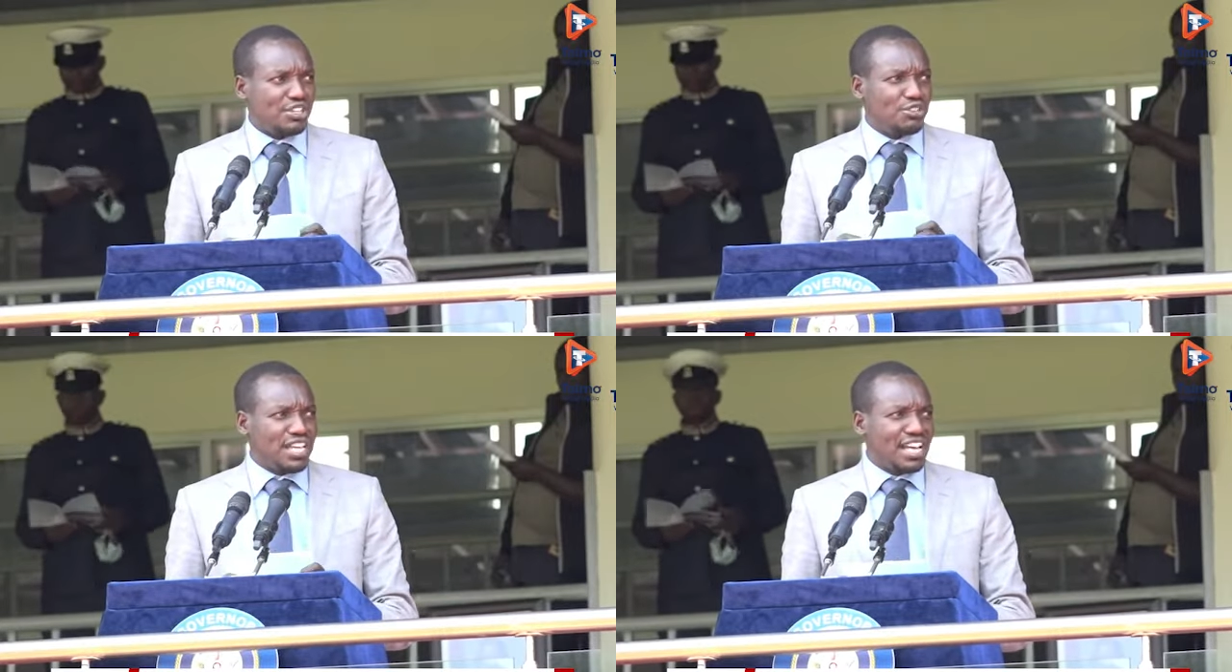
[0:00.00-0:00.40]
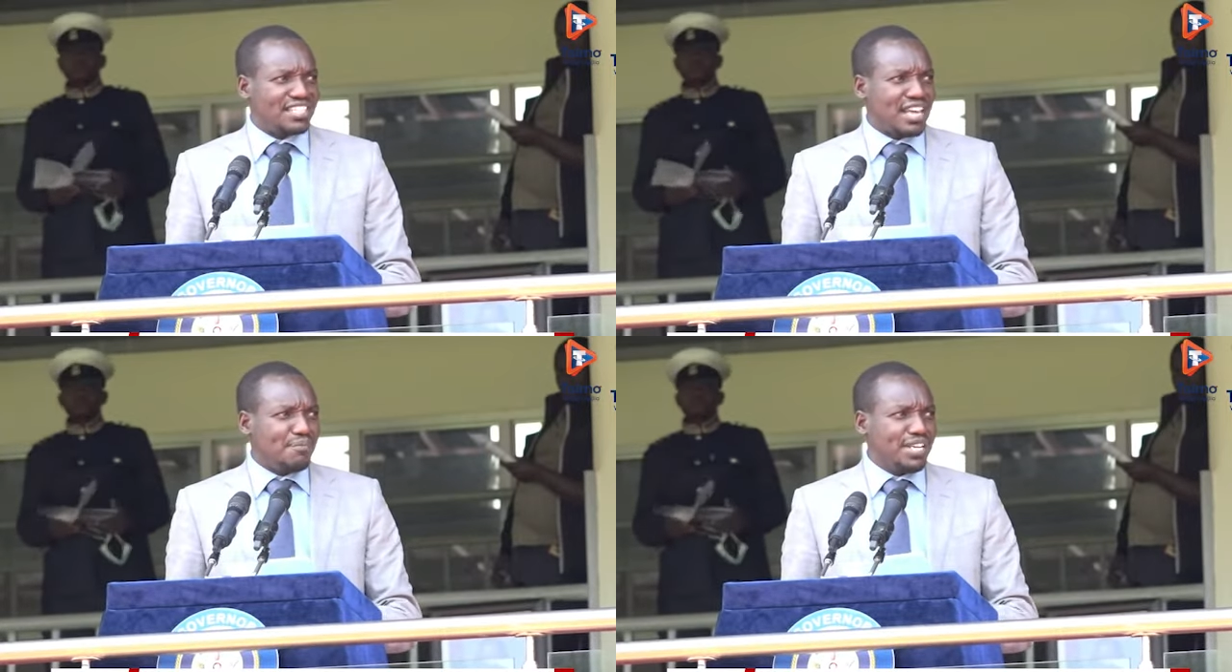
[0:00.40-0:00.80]
I
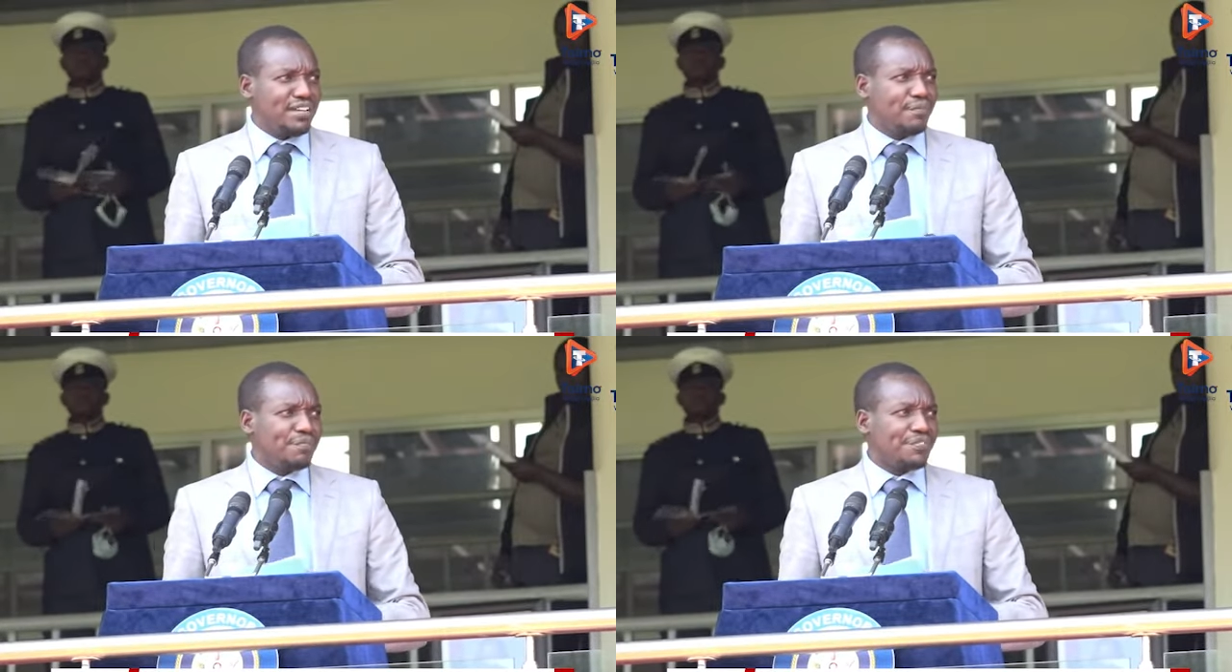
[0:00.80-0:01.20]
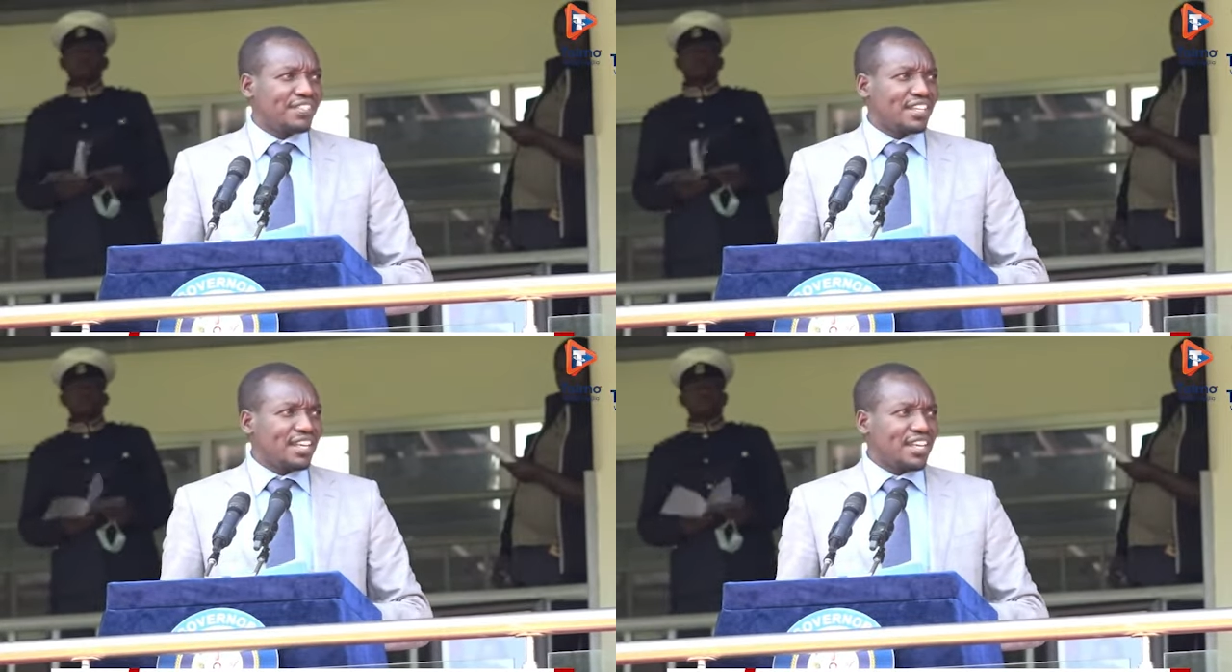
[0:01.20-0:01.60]
intend to
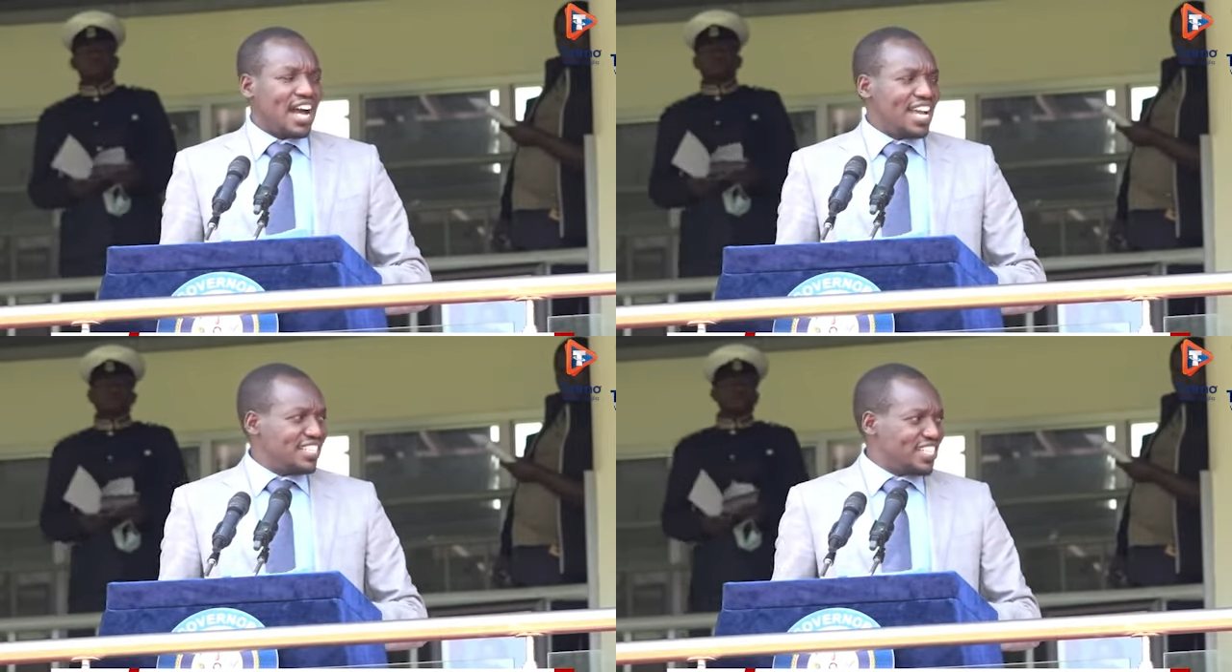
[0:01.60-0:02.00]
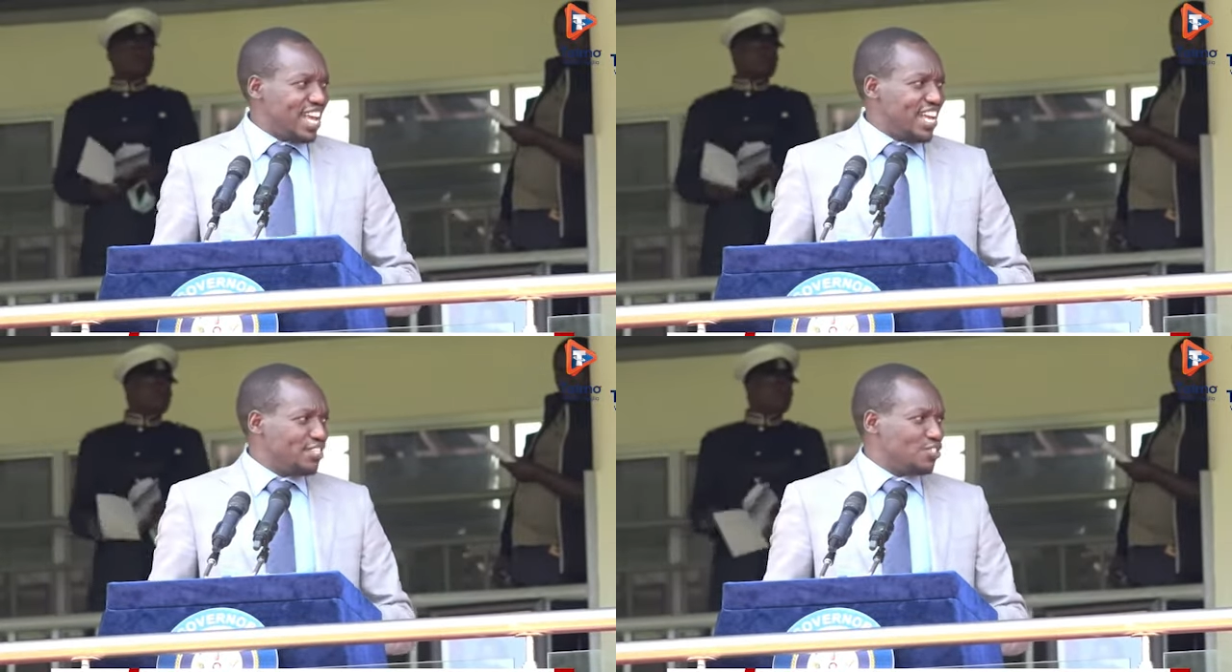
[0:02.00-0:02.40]
bring
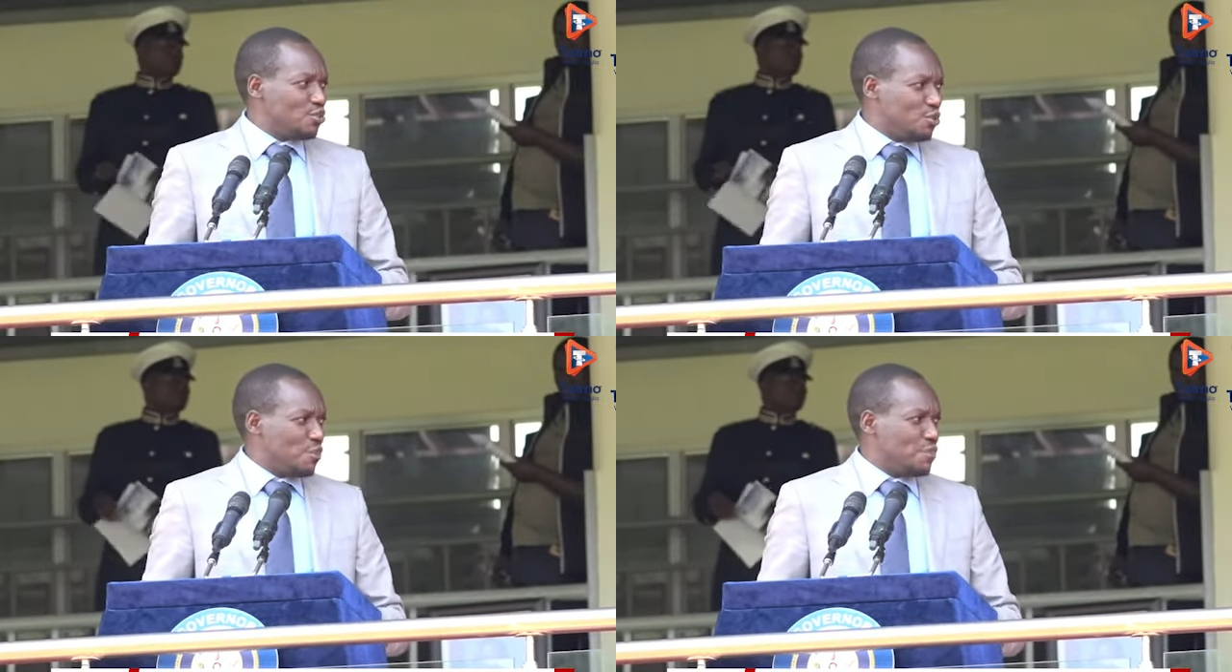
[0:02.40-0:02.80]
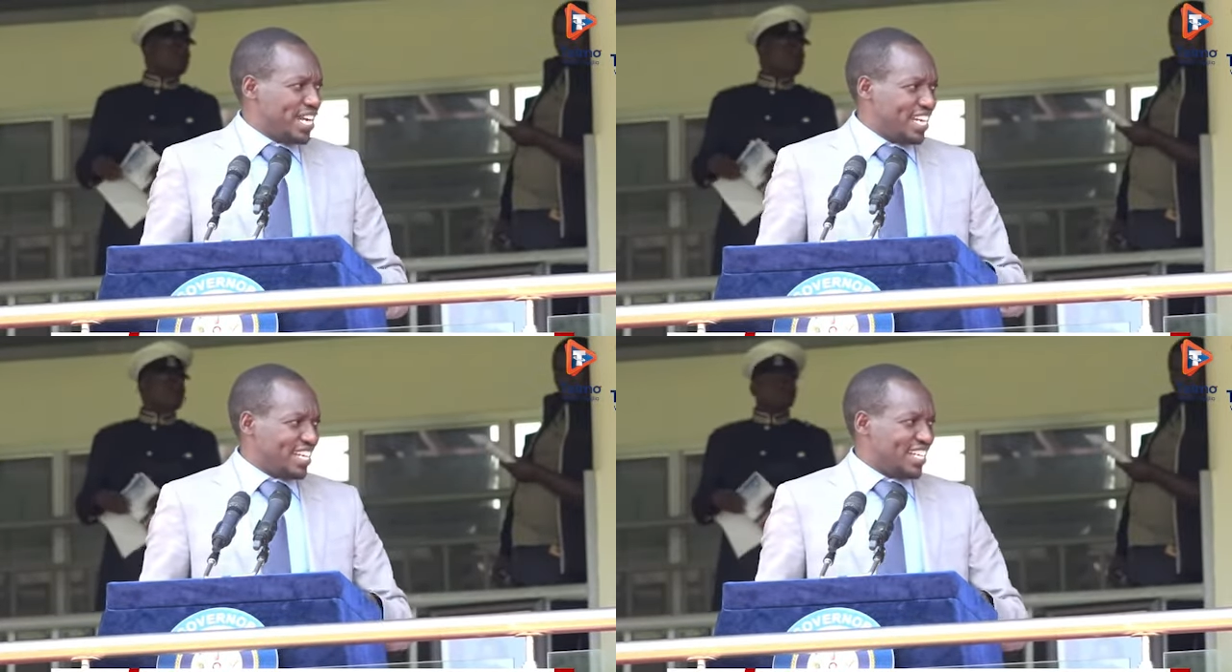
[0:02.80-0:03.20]

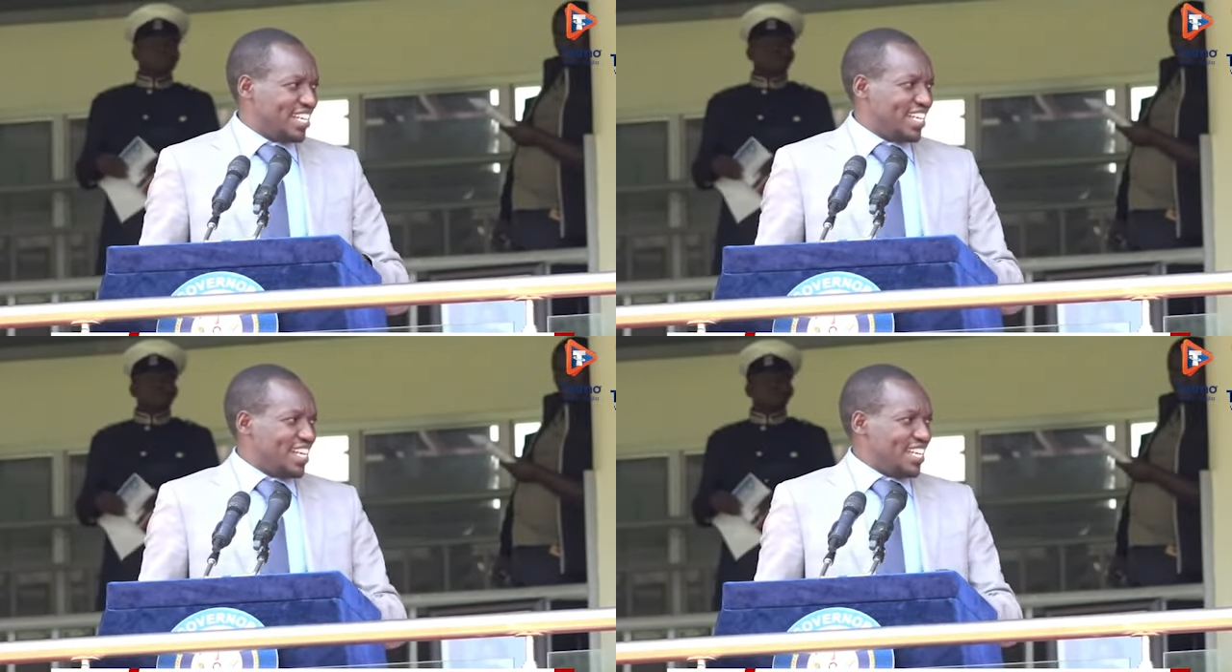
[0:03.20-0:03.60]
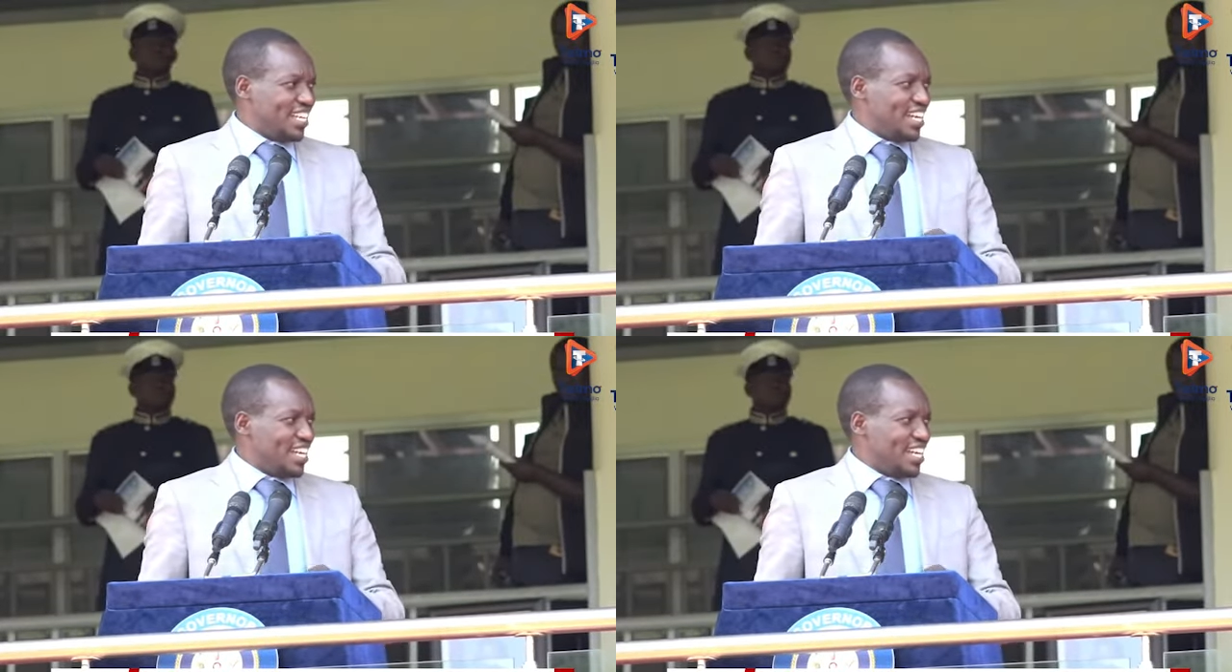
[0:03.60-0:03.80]
up